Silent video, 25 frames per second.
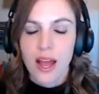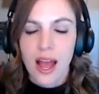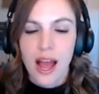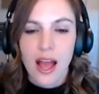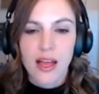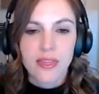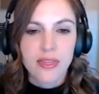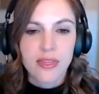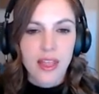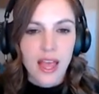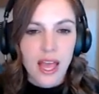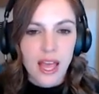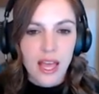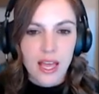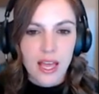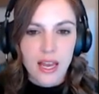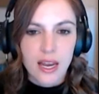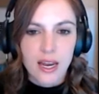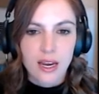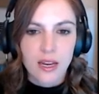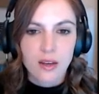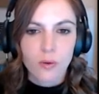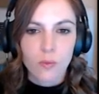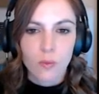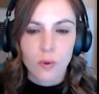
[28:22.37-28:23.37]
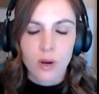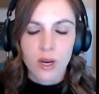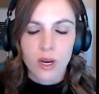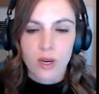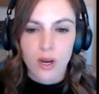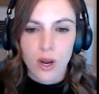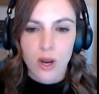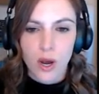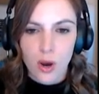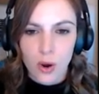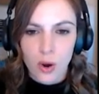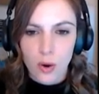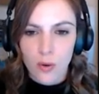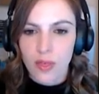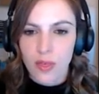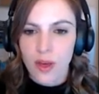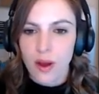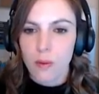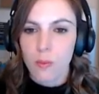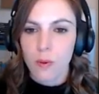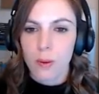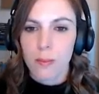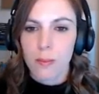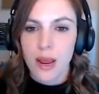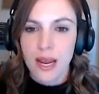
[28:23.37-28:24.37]
And then we know
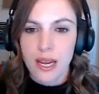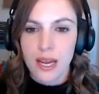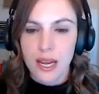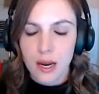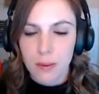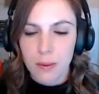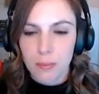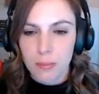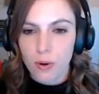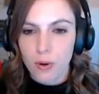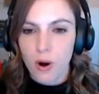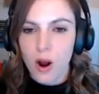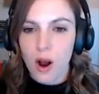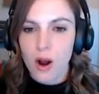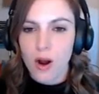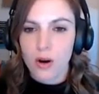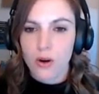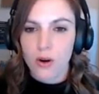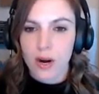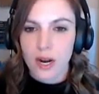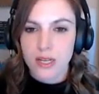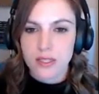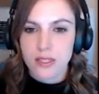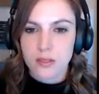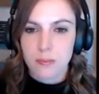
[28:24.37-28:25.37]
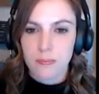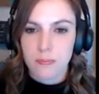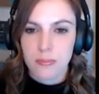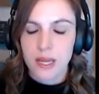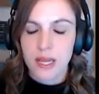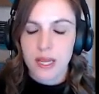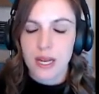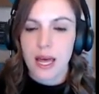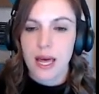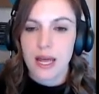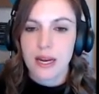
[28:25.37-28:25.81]
that we're making progress bit